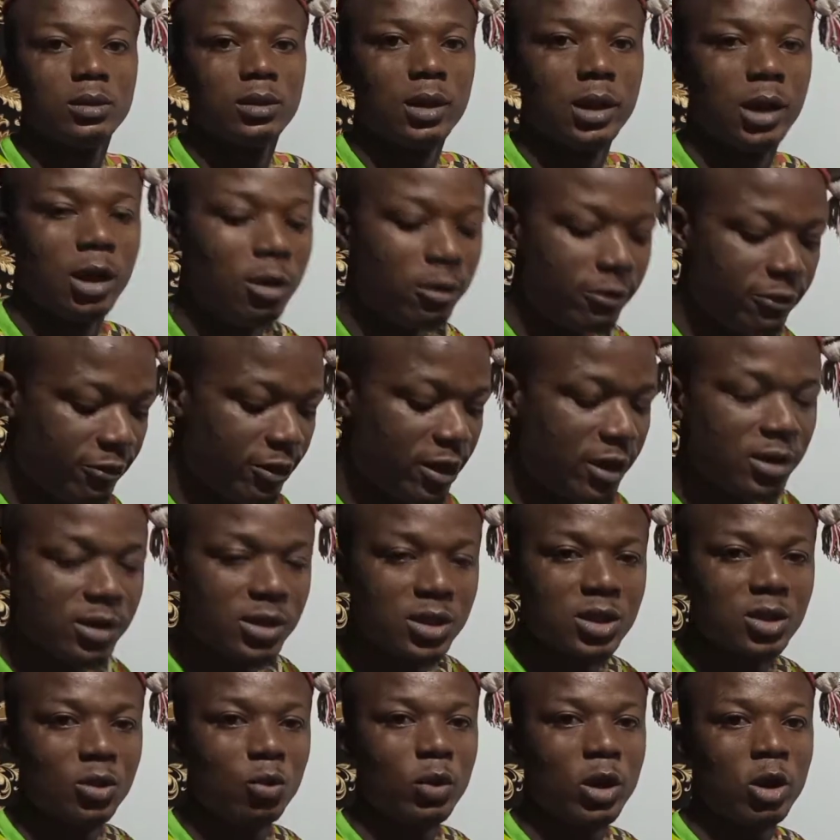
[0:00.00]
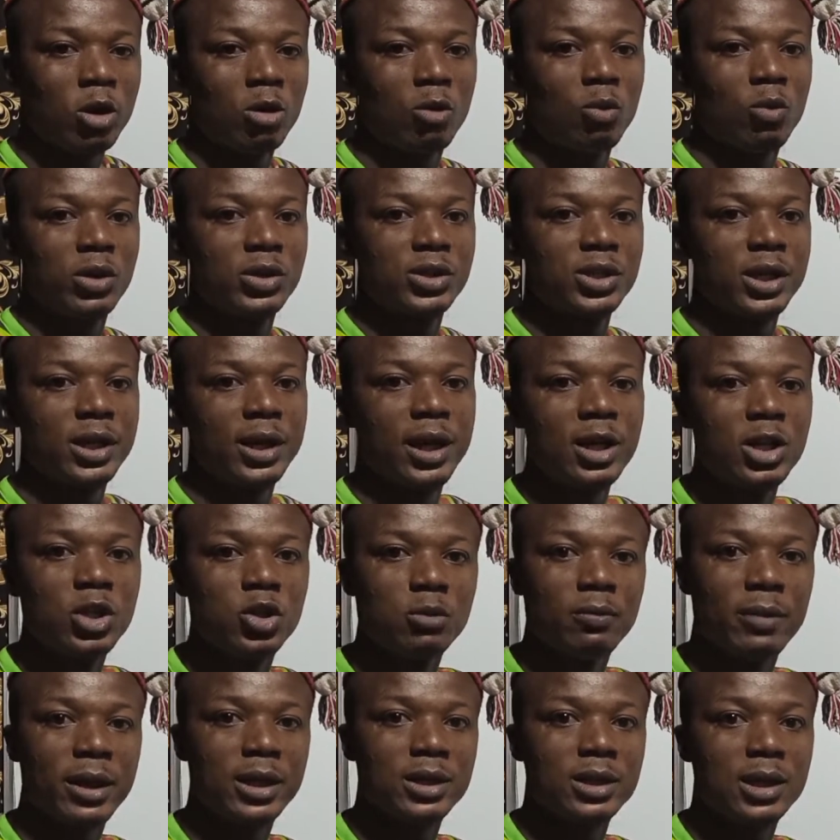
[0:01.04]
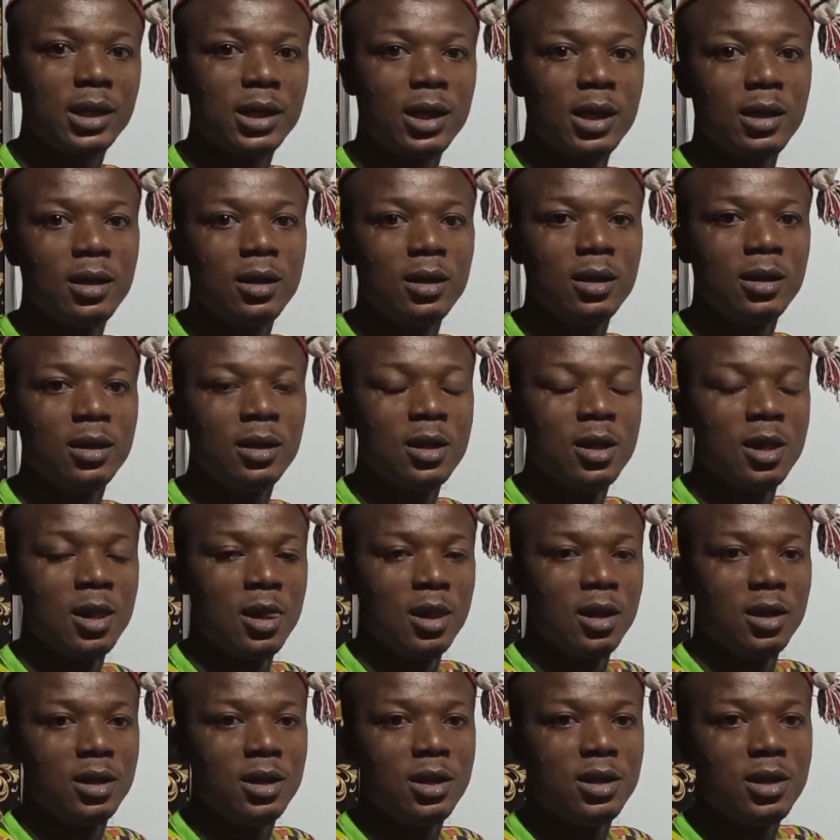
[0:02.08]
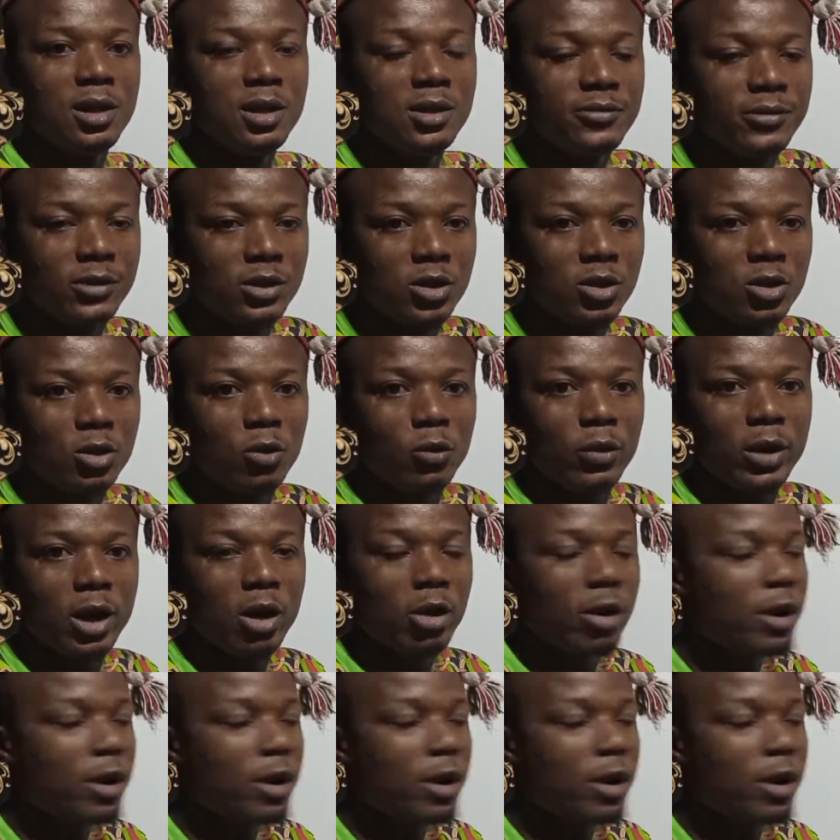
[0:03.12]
Hello friends, welcome once again to my channel. In this video we are